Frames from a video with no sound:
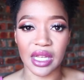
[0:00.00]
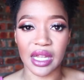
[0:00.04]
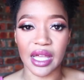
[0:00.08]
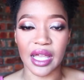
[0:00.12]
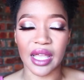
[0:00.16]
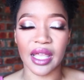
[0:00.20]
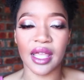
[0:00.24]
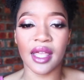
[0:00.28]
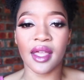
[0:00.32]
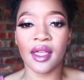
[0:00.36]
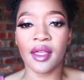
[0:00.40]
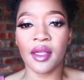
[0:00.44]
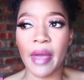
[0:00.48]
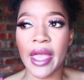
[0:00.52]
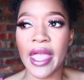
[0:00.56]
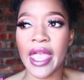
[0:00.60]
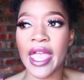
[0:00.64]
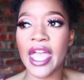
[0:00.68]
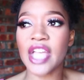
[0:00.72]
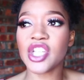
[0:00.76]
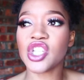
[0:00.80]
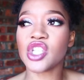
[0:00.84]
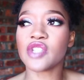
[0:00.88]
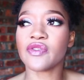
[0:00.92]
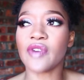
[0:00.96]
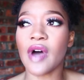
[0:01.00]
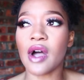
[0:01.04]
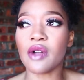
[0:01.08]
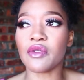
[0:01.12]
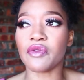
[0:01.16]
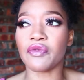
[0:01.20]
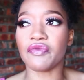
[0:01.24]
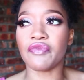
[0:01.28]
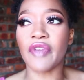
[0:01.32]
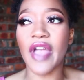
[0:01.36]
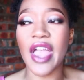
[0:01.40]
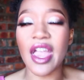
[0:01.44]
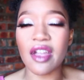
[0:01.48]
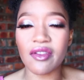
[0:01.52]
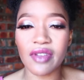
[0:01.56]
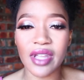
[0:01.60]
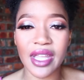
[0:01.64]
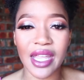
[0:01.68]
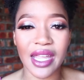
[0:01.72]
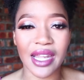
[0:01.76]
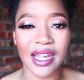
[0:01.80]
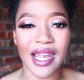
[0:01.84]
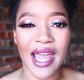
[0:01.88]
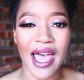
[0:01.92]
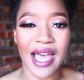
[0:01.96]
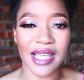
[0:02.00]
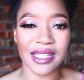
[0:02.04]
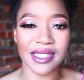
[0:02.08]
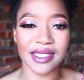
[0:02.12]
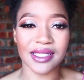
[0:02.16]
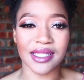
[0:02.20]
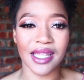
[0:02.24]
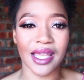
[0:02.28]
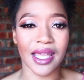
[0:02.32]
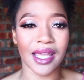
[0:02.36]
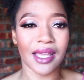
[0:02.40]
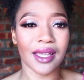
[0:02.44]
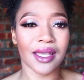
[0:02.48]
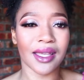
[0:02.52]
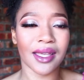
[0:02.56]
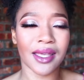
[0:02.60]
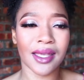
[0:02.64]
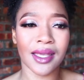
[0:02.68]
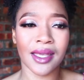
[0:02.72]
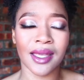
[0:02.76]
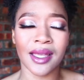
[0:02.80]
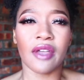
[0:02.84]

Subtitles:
Like my hair just felt very elastic.